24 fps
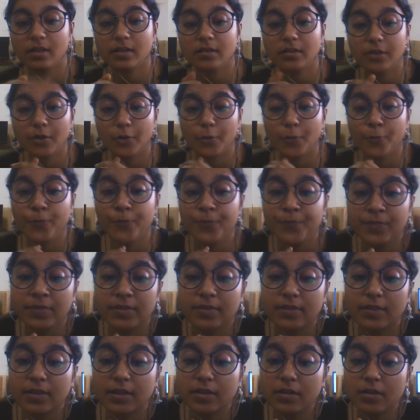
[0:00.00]
Now,
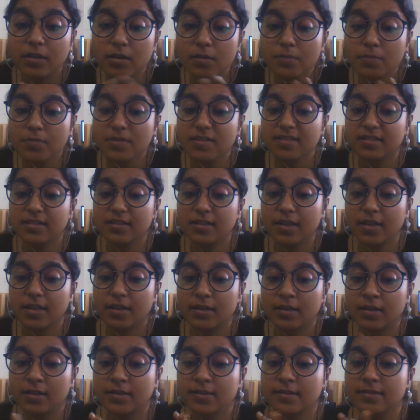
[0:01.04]
the term
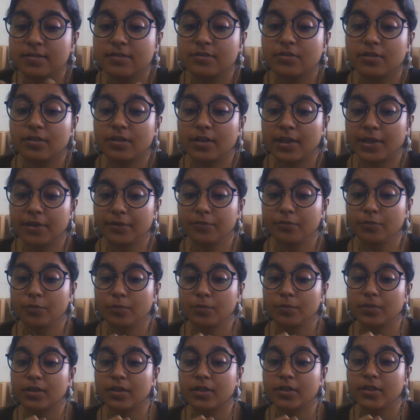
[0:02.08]
sclera is derived
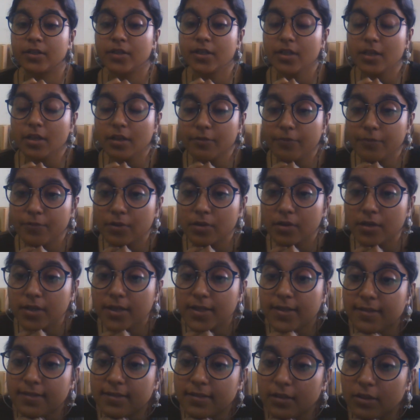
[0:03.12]
from the Greek word
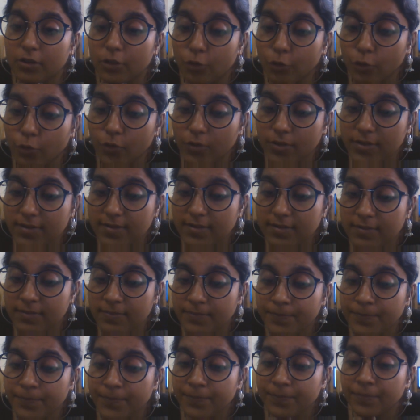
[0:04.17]
scleros,
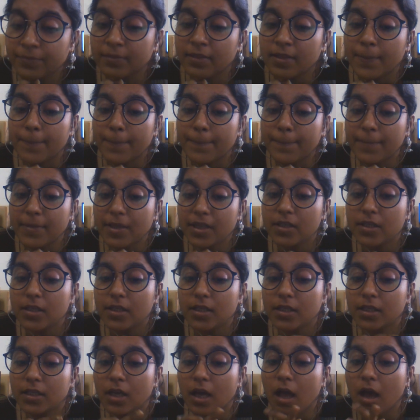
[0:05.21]

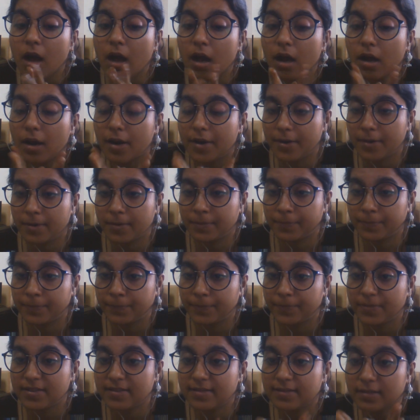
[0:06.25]
meaning hard.
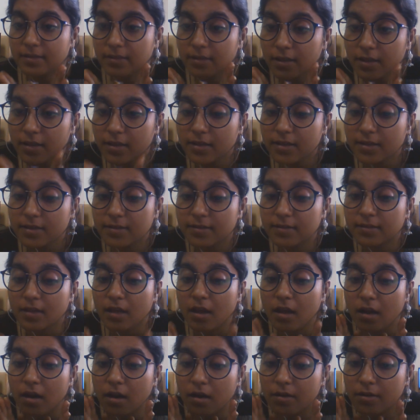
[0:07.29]
Sclera is the
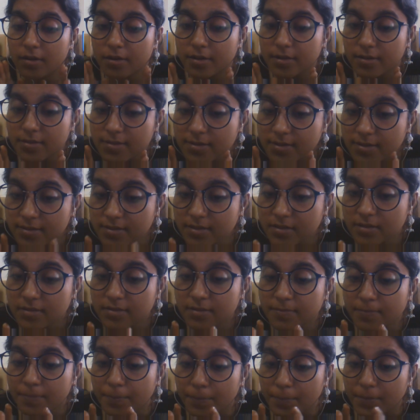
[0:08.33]
hardest
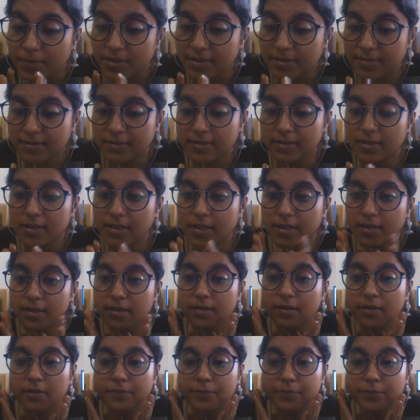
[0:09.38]
muscle in
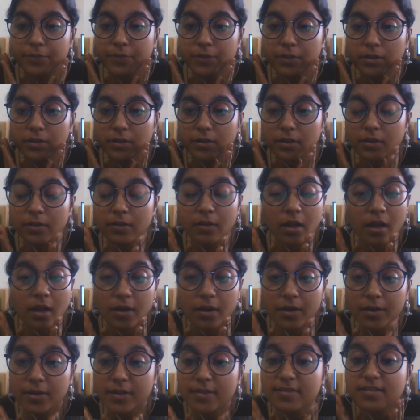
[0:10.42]
our
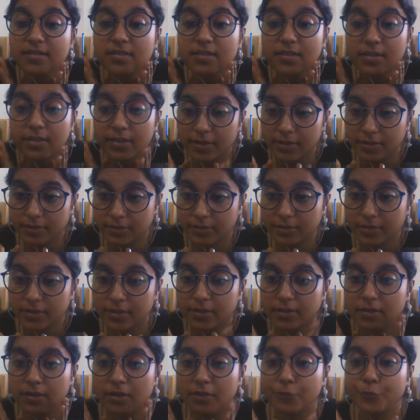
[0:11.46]
hardest layer
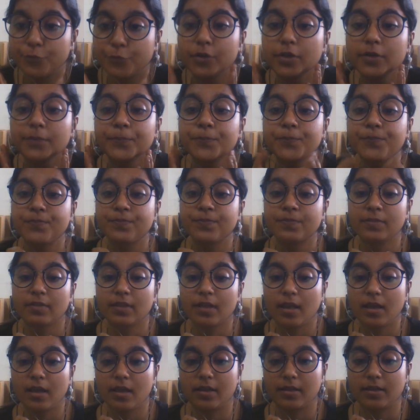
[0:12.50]
in our
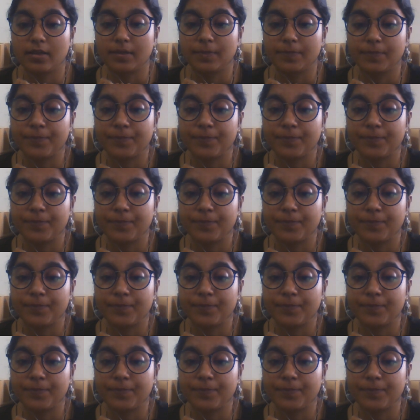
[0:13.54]
eye.